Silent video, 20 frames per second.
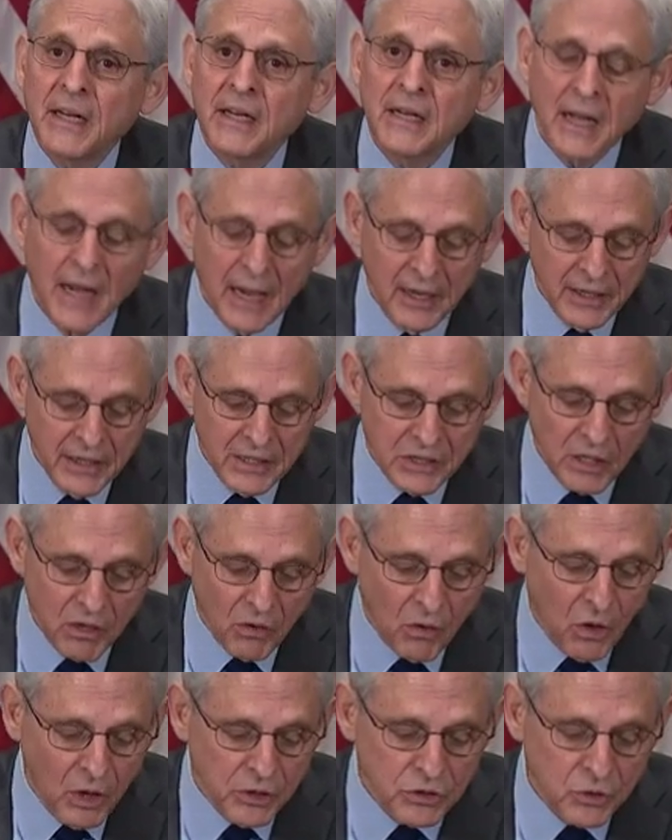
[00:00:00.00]
colleagues are
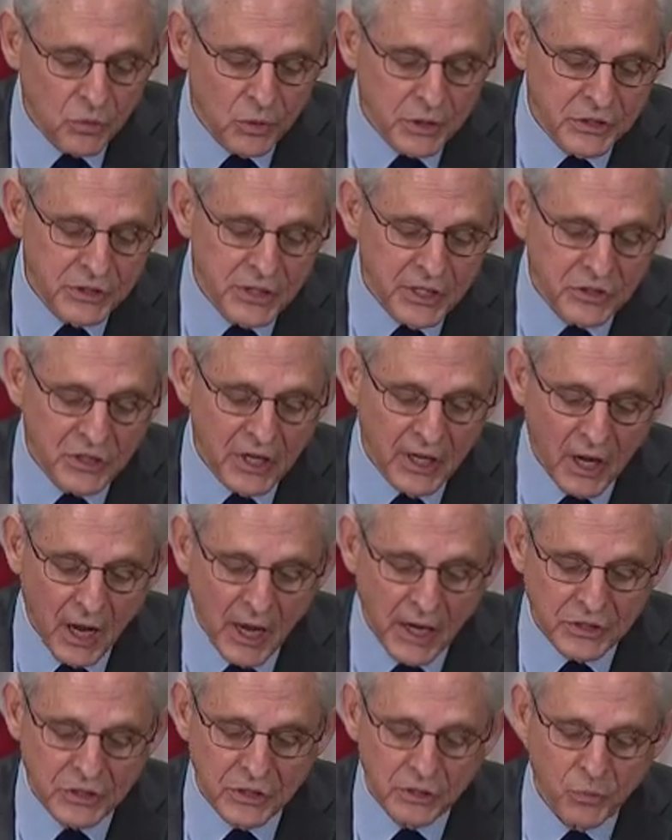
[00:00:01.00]
also assisting
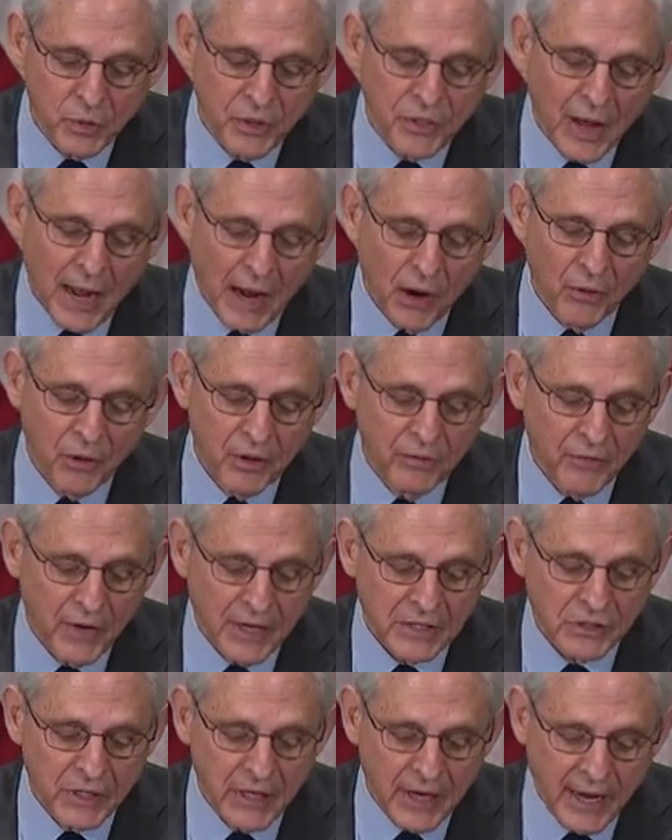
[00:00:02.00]
us with our
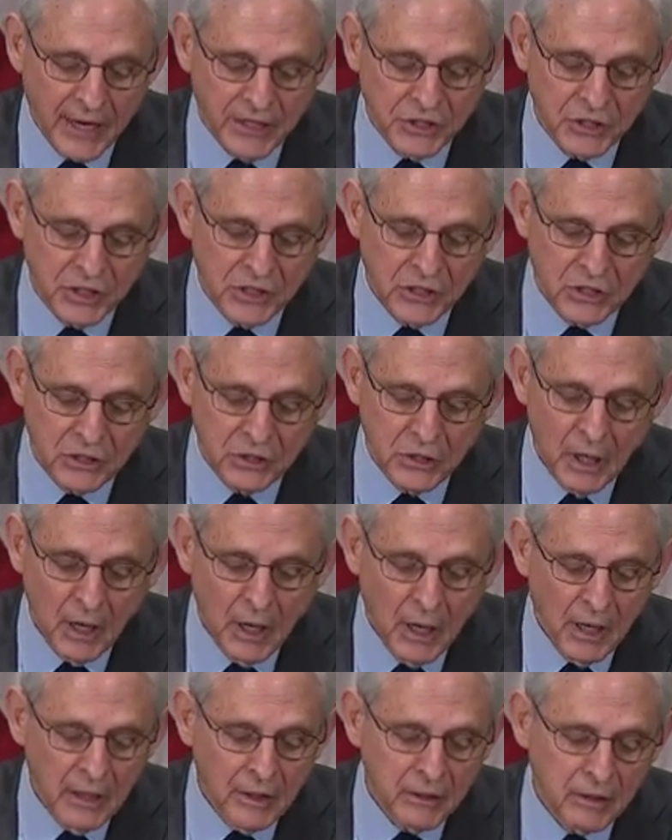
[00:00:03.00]
investigations
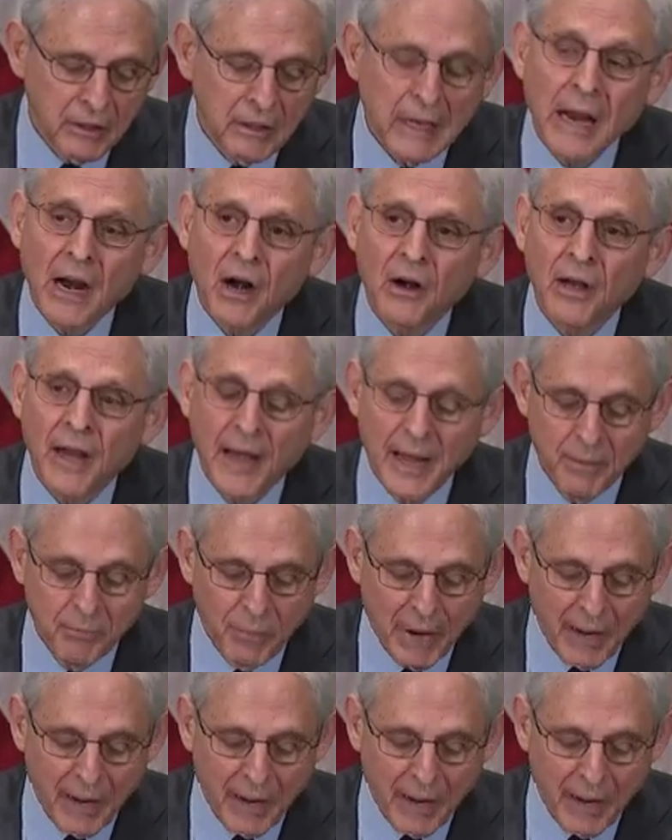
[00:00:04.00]
that are led by